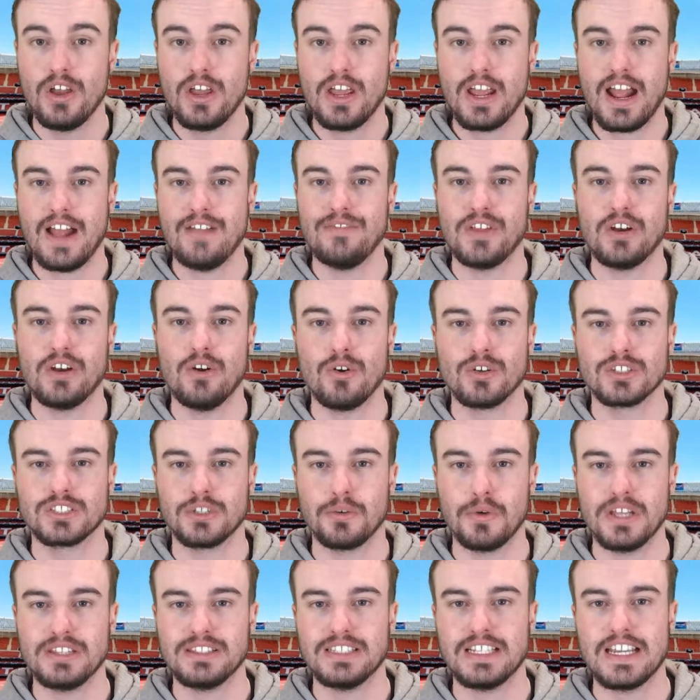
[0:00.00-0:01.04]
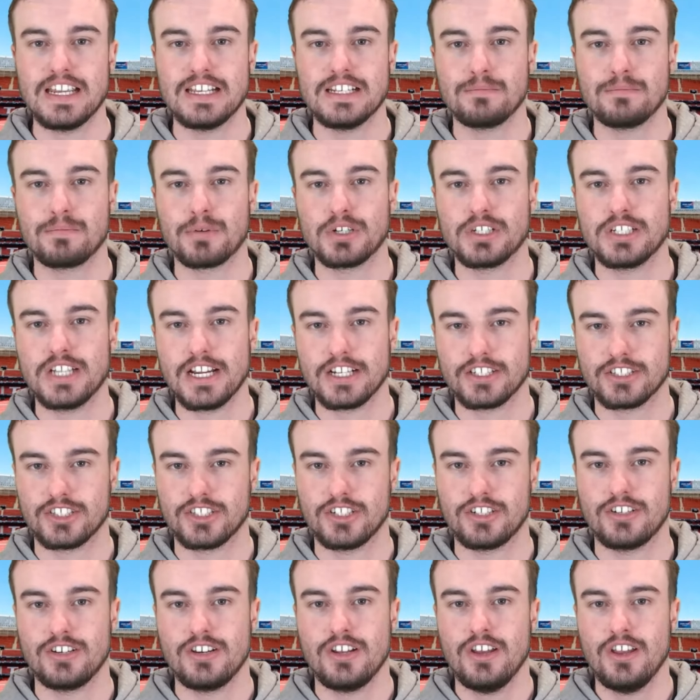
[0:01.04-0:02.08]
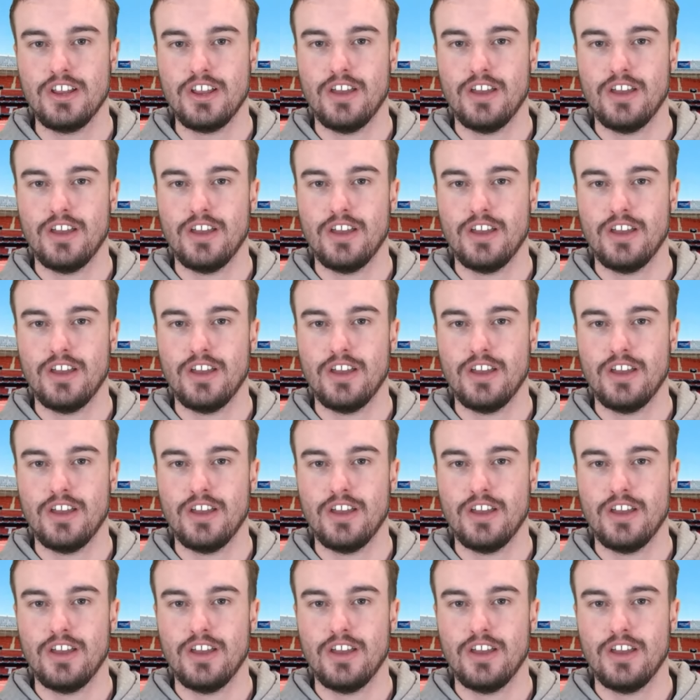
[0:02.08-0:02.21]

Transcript: and then also at the end of prediction